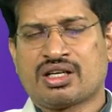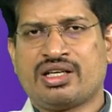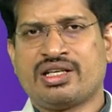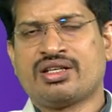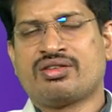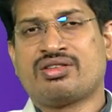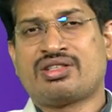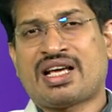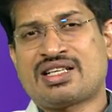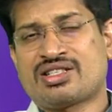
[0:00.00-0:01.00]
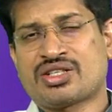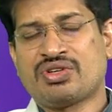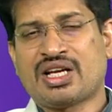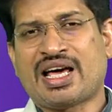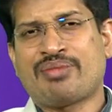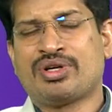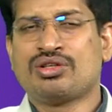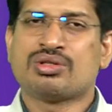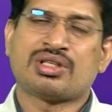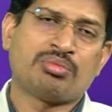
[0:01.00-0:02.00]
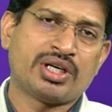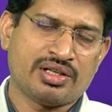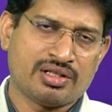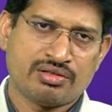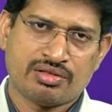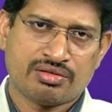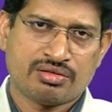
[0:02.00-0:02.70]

di disaster will happen to somebody else.